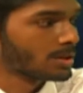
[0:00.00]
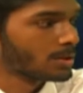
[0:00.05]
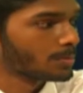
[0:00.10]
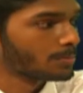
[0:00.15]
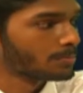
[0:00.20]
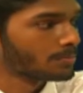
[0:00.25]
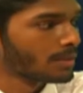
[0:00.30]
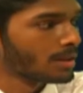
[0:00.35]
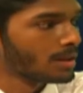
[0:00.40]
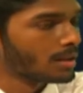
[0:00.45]
you,
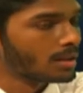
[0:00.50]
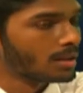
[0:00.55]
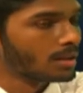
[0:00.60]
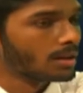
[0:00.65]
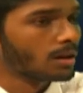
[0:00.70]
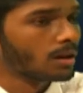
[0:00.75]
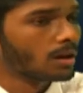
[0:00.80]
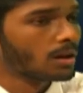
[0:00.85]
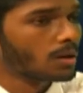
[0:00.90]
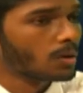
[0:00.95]

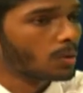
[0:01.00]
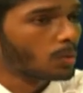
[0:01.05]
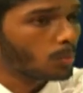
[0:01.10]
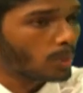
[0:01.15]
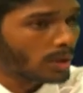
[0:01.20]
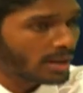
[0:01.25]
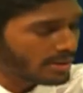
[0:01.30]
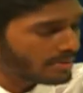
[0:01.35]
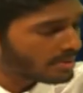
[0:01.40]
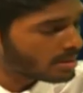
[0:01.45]

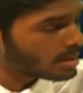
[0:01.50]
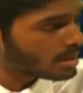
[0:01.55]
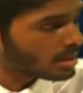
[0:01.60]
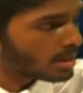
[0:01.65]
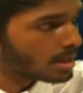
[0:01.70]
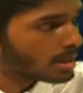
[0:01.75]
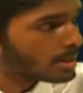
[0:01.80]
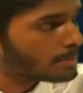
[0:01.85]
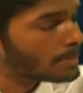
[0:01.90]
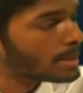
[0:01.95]
whenever
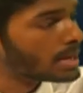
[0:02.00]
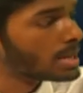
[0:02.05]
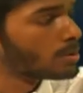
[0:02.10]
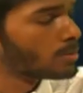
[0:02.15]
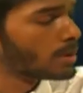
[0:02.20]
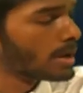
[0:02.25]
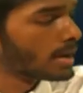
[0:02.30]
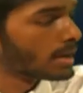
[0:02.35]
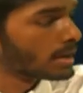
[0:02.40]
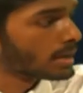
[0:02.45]
a
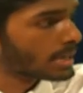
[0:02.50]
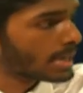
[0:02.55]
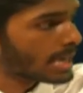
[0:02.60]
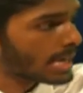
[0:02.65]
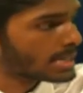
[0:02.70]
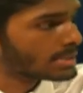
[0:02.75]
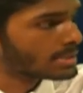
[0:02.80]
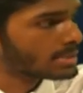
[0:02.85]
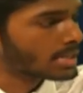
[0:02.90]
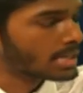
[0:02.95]
malaria
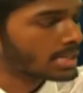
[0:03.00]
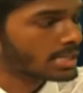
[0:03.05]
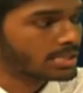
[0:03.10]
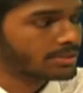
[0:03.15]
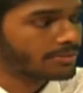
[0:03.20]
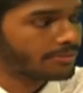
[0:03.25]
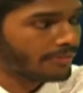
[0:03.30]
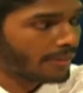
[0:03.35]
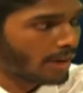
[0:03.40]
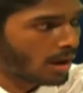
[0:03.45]
case
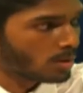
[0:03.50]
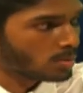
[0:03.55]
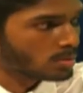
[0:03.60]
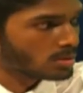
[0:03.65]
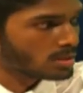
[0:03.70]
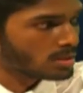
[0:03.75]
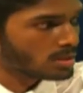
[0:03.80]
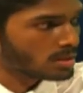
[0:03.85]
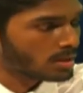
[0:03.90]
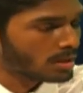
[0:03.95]
is
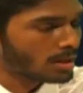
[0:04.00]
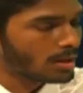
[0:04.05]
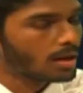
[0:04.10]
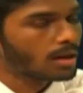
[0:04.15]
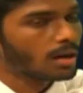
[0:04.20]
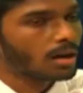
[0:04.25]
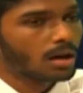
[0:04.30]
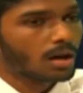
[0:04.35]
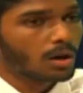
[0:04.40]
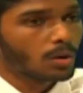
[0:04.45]
found,
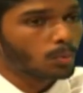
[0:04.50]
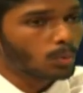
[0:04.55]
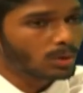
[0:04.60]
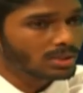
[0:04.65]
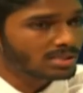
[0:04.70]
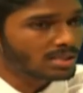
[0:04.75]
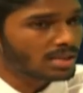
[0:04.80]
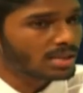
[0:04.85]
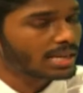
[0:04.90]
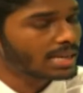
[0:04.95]

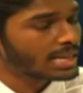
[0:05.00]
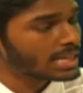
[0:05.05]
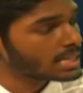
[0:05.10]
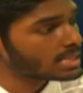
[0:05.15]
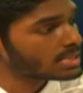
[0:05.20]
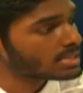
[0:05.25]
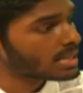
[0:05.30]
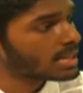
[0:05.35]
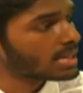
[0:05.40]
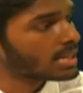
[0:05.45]
what
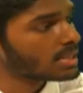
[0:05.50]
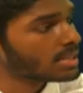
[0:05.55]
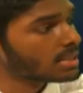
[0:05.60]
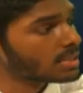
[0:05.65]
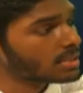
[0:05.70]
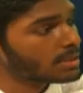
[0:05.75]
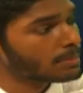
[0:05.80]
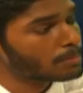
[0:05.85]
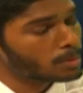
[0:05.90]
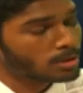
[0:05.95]
is
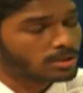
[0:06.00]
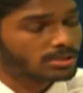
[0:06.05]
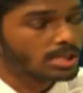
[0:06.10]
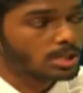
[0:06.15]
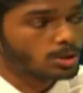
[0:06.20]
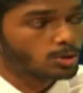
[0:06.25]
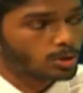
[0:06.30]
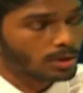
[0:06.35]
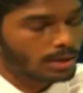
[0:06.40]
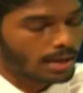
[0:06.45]
the
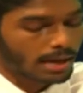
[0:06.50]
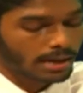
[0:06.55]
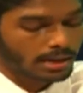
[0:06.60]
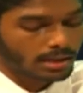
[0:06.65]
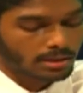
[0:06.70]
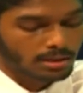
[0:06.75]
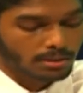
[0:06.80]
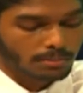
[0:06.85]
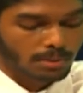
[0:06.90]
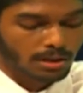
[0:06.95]
procedure
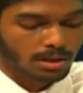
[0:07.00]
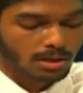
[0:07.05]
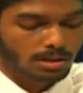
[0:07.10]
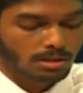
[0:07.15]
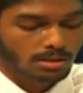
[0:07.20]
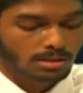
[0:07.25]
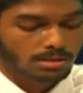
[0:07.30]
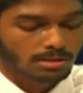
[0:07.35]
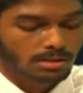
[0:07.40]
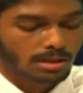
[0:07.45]
like?
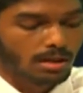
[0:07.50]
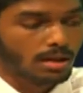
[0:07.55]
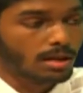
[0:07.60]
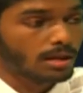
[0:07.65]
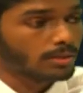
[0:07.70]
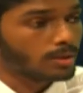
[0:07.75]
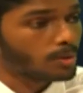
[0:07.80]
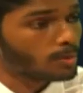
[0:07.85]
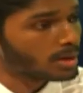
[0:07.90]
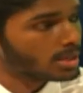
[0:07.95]
Because
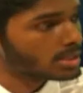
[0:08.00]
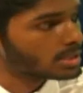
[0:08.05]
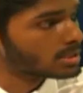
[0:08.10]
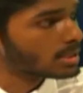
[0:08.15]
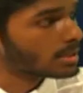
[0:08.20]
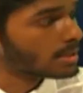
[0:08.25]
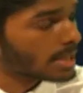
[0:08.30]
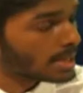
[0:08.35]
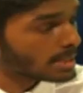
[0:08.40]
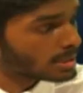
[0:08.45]

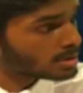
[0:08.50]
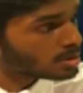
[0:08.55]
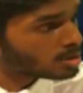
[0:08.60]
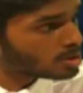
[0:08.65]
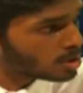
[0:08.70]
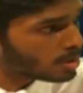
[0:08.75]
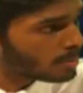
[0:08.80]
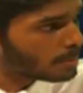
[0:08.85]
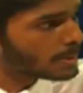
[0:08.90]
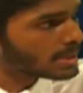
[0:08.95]
there
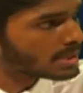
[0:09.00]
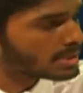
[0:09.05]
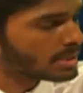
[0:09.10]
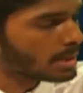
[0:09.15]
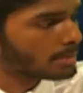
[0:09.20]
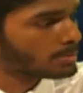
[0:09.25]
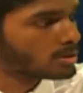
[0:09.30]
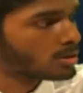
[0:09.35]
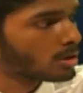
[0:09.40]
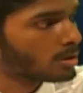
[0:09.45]
should be
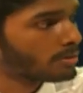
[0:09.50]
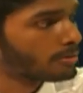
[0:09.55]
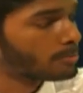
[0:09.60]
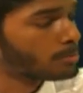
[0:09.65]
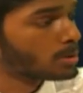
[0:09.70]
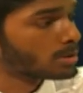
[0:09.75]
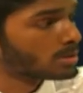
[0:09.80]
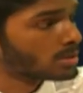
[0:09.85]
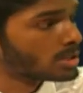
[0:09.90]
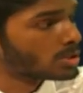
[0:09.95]
some sort of
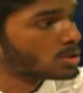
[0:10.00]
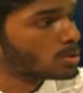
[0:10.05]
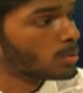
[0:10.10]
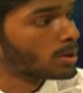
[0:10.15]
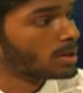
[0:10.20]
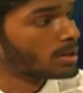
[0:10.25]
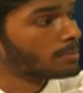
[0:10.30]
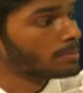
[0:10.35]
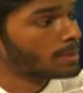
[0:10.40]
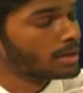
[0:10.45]
procedure
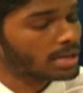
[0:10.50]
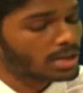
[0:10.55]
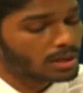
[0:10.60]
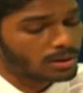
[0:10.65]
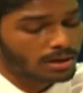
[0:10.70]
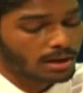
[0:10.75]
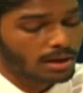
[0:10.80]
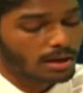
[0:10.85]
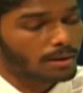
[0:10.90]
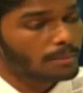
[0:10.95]
when a
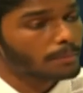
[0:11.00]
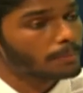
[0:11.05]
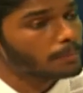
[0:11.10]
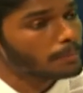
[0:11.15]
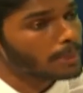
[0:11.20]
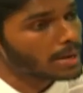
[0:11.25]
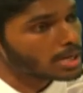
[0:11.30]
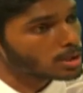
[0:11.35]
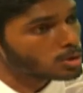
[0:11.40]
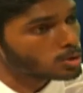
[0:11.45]
malaria
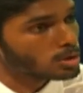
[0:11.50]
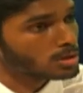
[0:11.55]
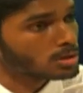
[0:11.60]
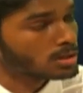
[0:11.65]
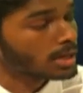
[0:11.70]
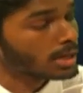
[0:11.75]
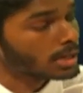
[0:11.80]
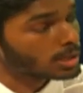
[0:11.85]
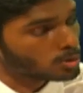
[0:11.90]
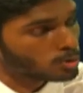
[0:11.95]

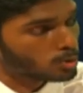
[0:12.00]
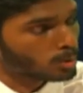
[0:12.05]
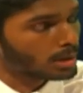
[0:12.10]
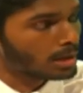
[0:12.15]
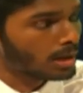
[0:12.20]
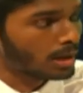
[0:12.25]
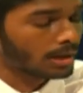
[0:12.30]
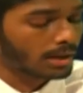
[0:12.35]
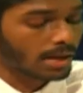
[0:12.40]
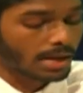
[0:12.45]
patient in Sri
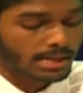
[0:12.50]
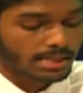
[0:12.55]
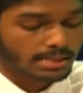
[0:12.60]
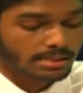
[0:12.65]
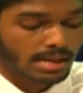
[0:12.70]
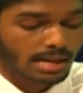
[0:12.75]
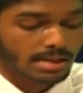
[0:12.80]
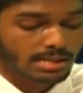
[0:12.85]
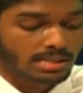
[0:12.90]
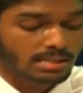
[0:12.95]
Lanka
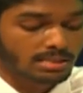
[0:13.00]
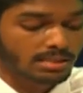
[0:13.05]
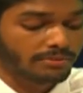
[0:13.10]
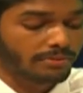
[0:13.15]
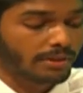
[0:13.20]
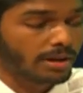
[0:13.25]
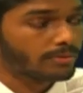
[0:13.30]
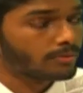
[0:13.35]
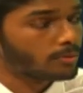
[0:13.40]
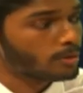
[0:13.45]
is
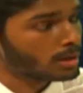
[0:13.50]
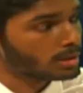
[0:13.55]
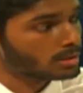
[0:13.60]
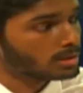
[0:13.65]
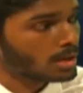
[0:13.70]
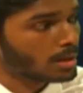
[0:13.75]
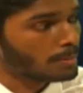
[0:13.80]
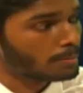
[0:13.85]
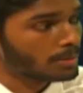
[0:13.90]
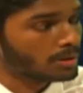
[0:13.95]
identified. For
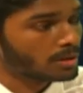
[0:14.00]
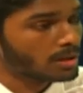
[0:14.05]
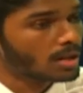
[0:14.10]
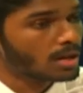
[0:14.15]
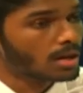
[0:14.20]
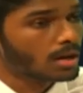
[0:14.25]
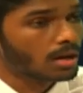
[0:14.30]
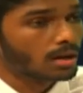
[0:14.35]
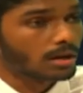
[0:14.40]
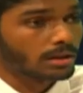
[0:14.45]
example,
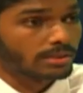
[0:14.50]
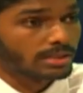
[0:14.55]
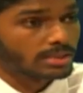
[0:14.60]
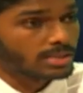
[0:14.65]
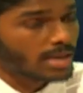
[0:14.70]
the